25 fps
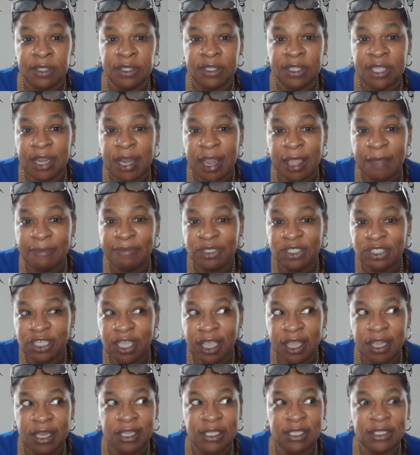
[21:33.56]
that I'm
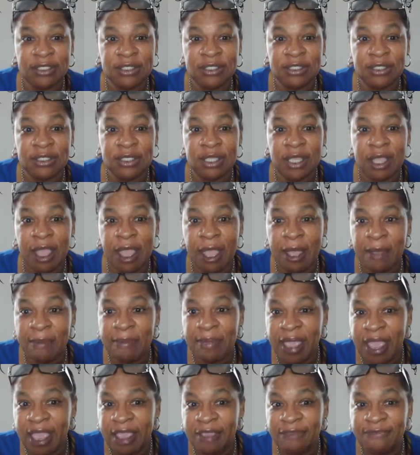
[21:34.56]
jealous, I'm
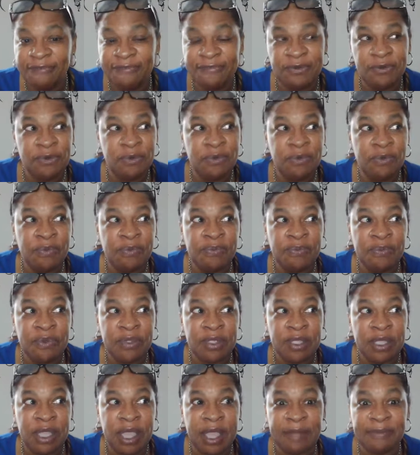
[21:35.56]
hateful,
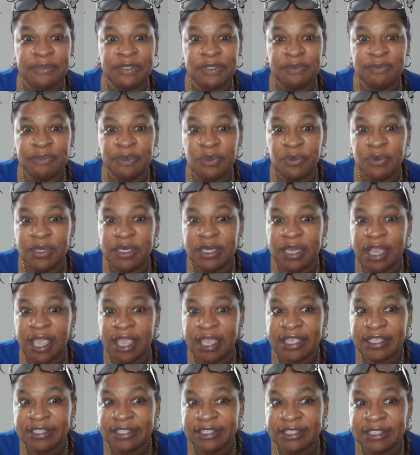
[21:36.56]
I'm spewing
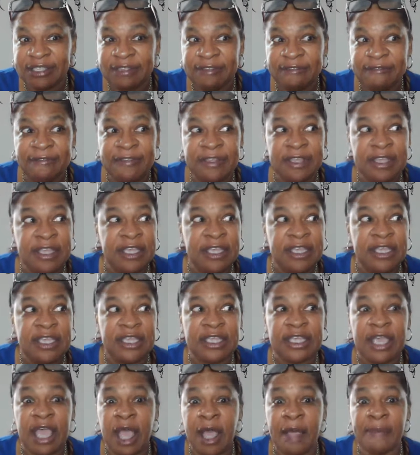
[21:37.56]
negative
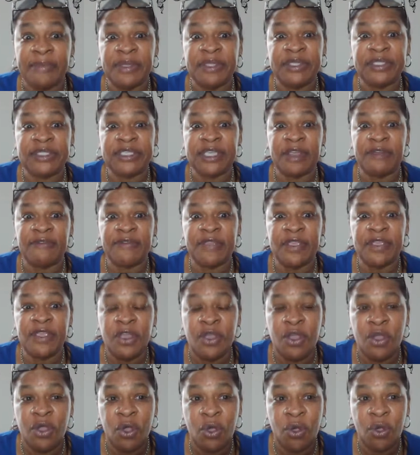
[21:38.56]
commentary
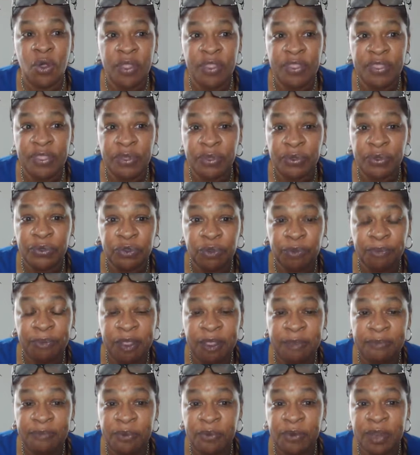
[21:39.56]
on those
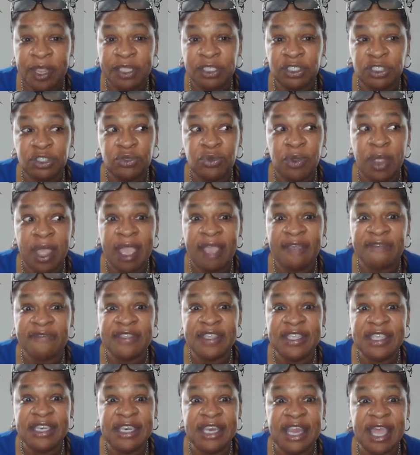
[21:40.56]
people that you have
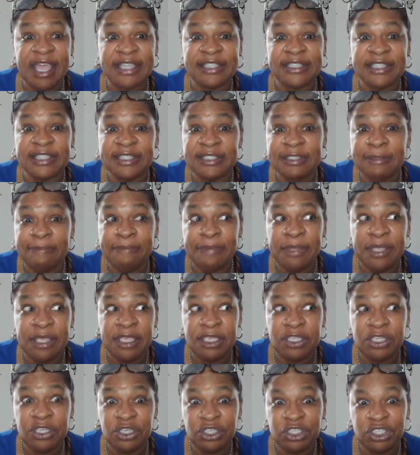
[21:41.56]
elected to be
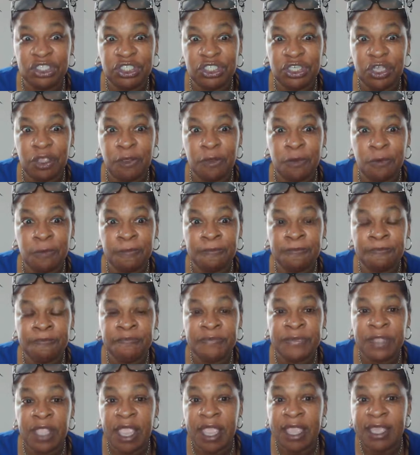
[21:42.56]
in your show.
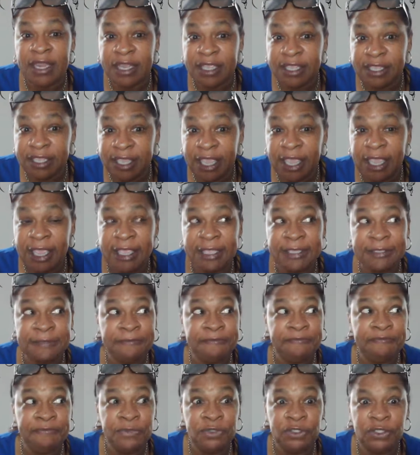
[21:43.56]
And again,
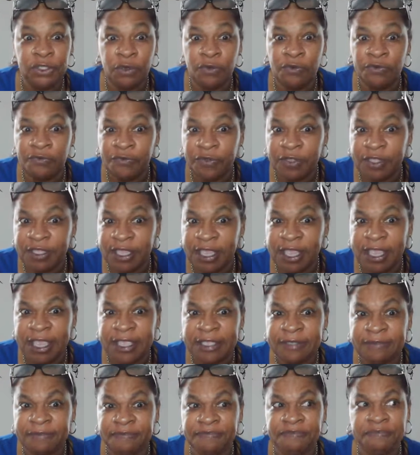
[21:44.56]
don't
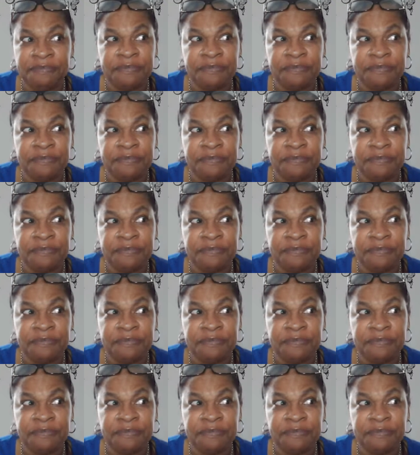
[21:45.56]
forget,